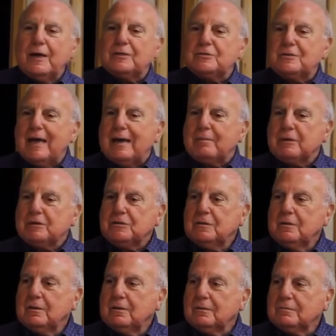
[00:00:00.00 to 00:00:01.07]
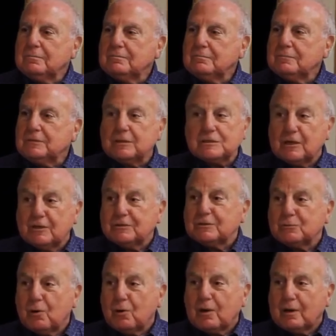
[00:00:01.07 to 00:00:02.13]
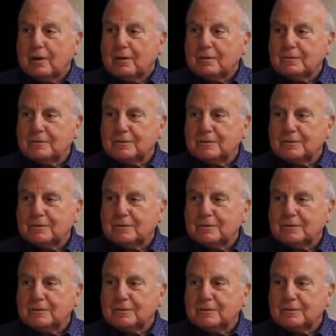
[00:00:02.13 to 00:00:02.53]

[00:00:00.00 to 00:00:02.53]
Who gets damaged? Just because it's working,